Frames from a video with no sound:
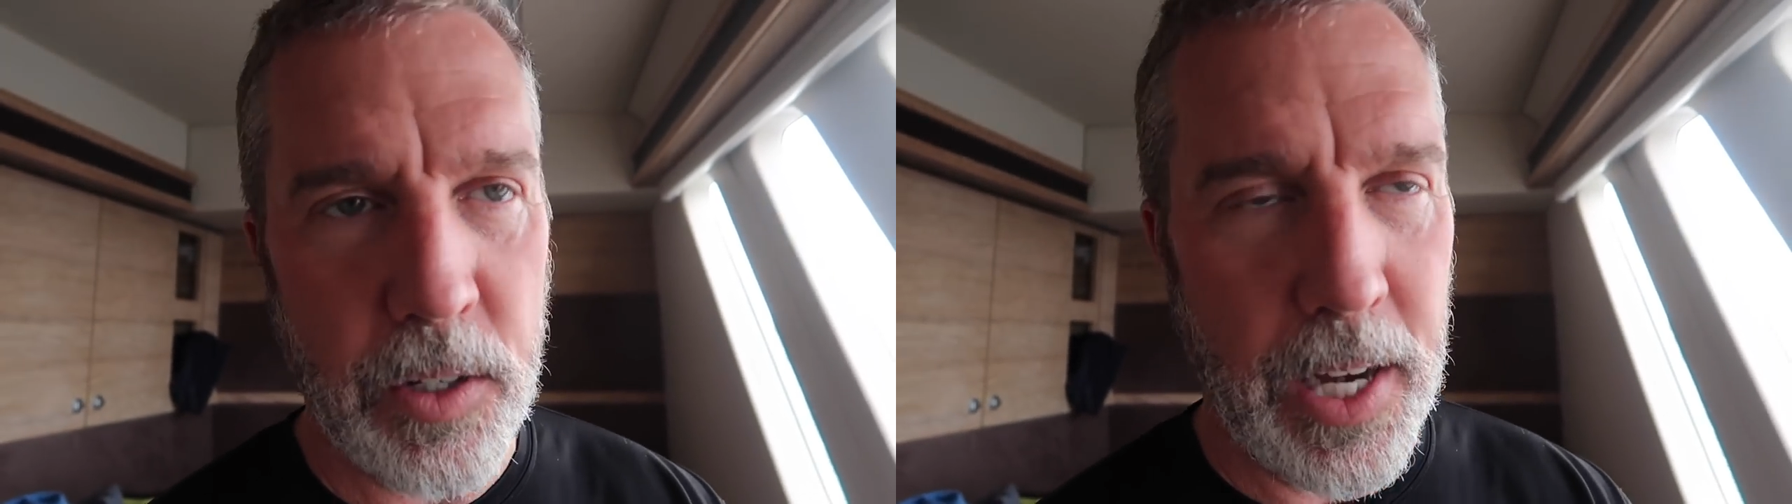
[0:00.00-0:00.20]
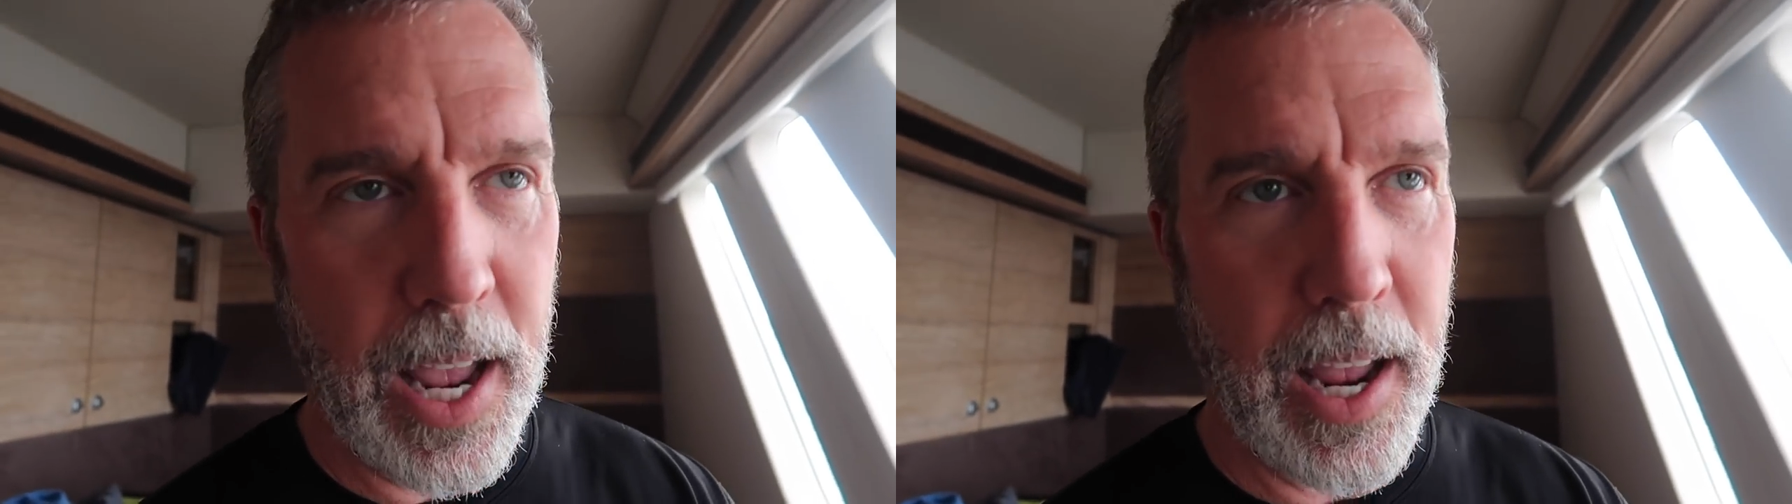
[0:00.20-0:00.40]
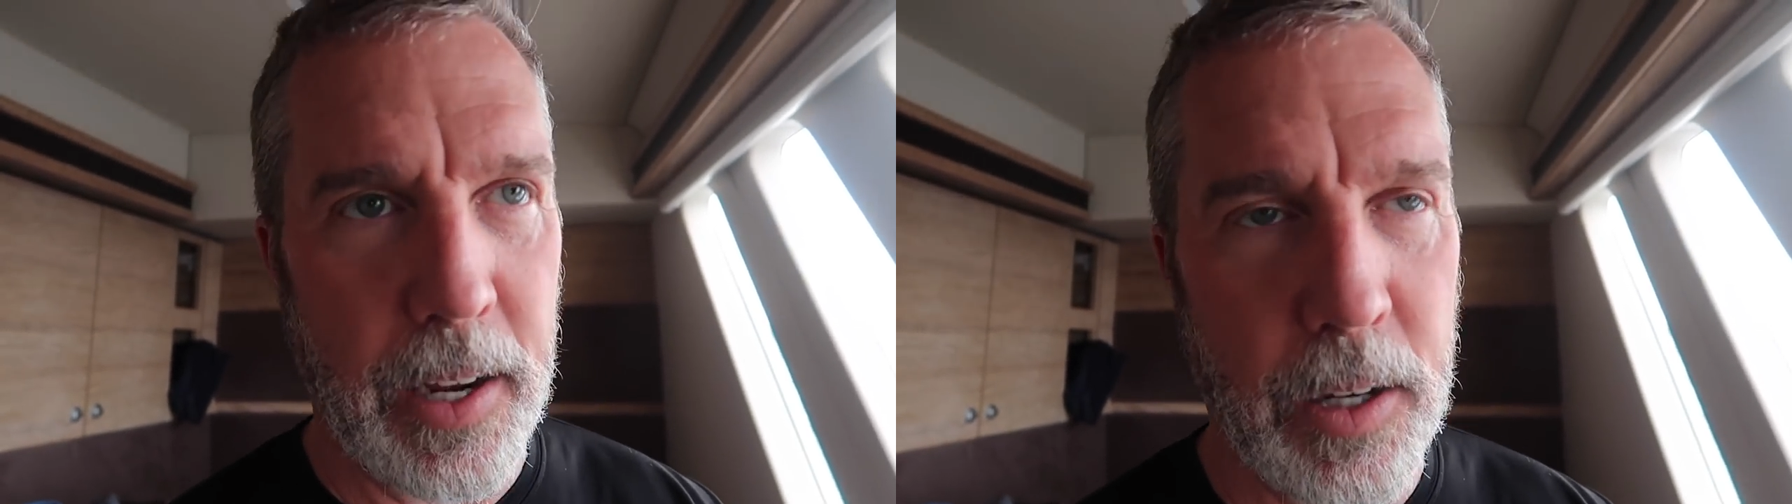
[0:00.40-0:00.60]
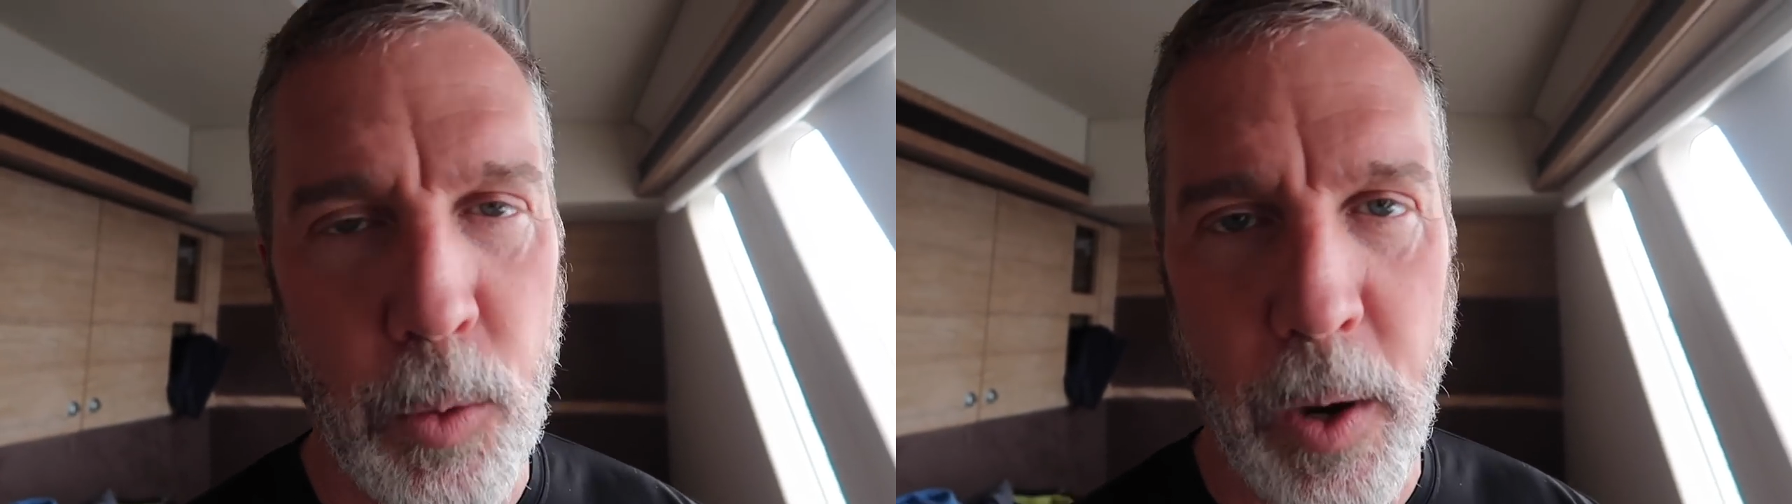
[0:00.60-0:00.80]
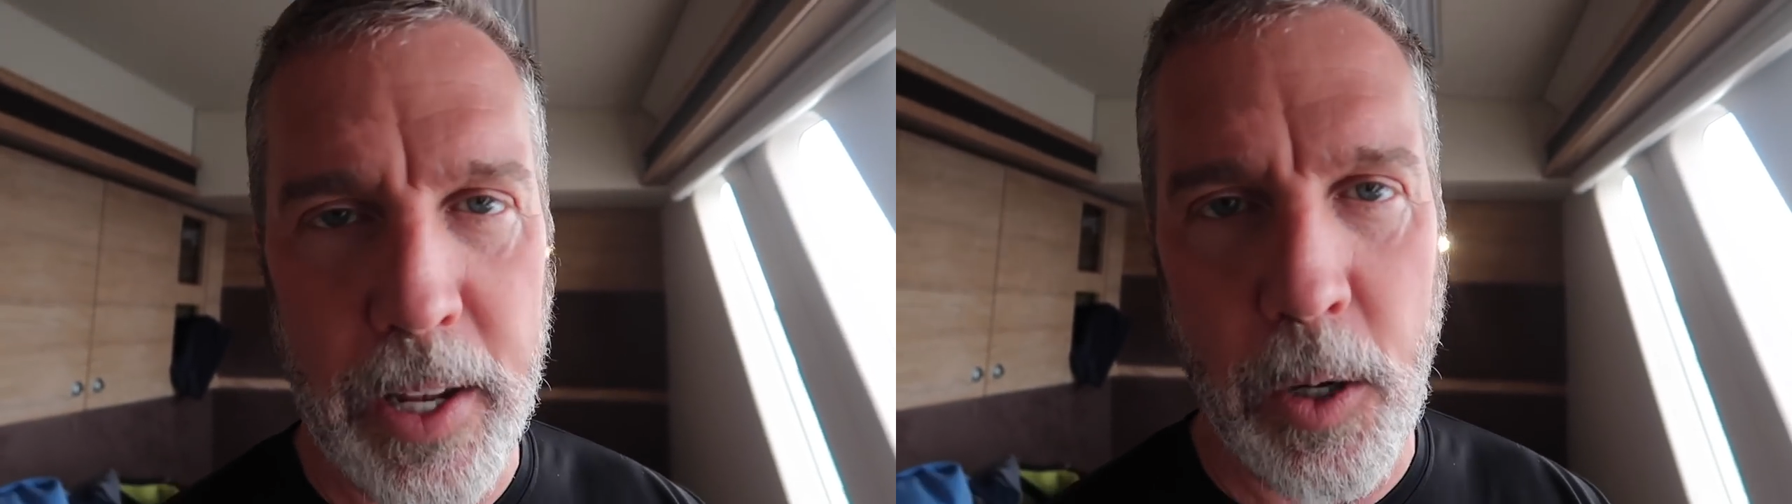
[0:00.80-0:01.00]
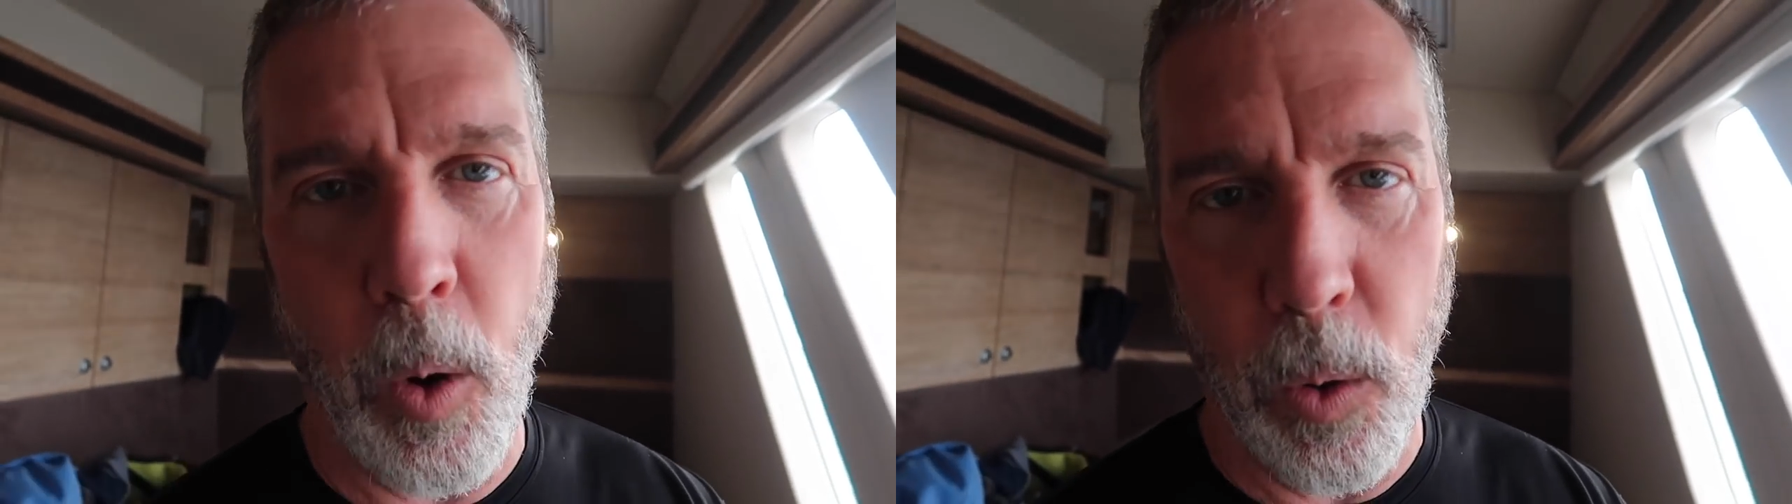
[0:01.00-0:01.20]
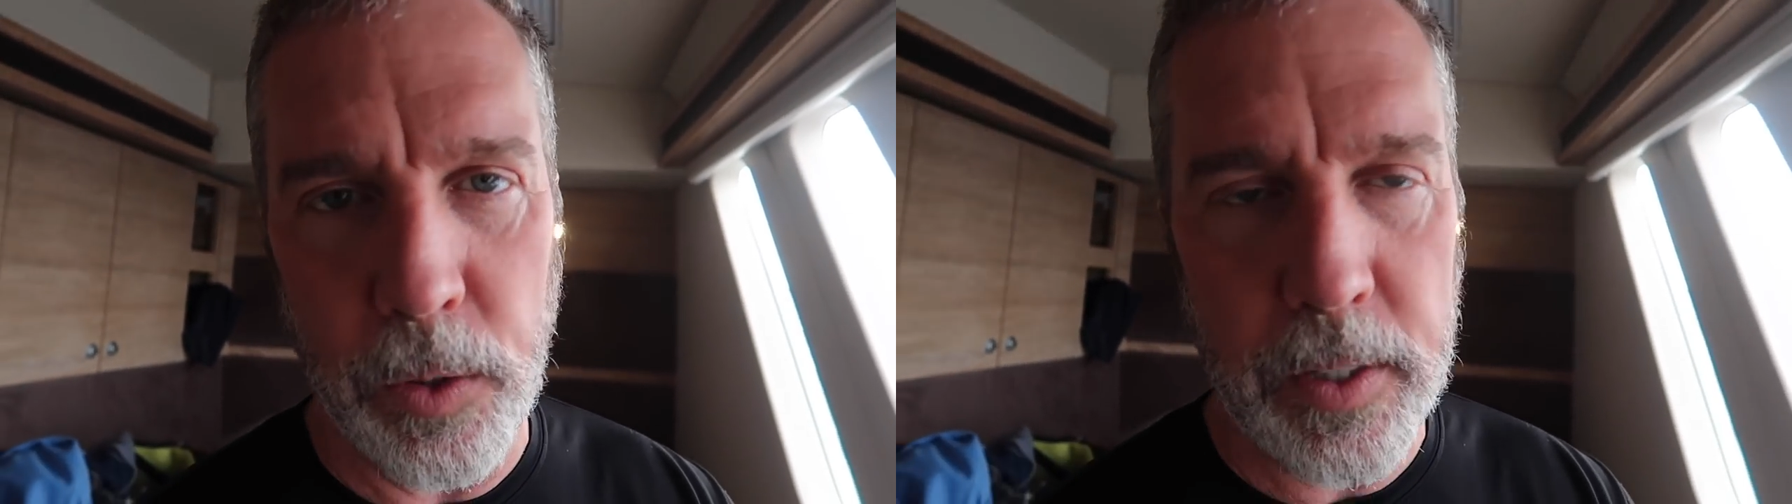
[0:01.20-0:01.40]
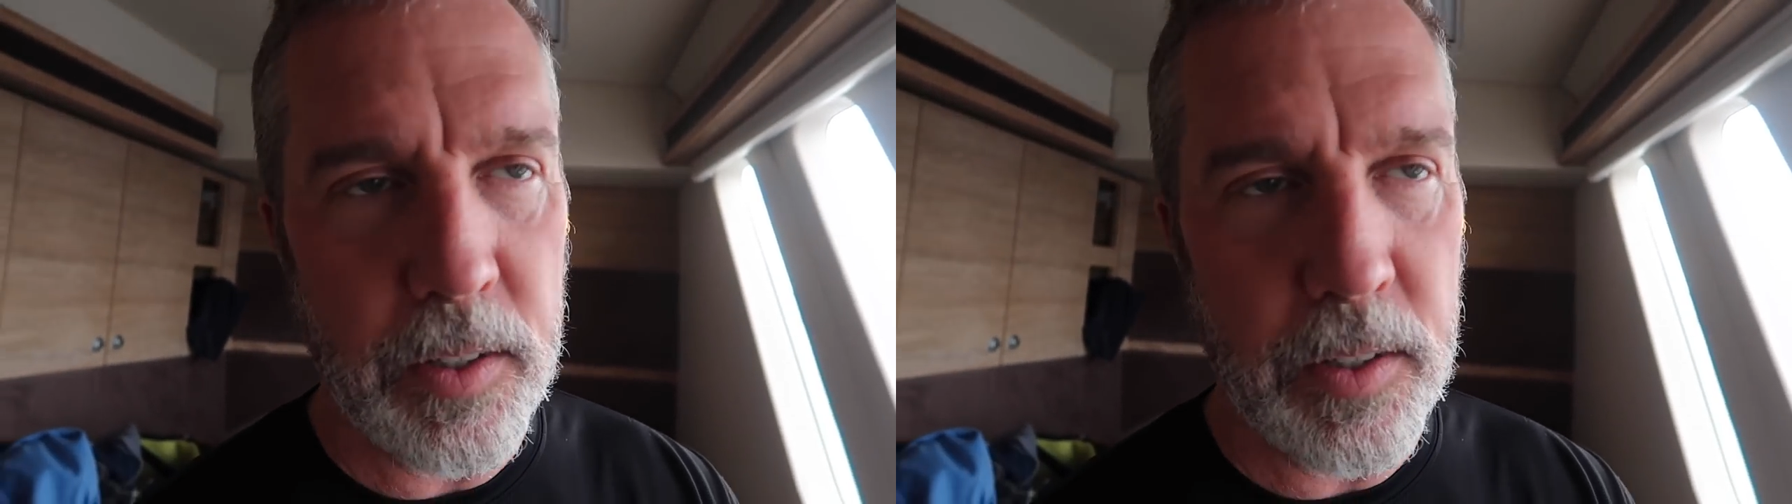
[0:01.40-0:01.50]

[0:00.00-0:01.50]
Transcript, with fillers: today quite cold,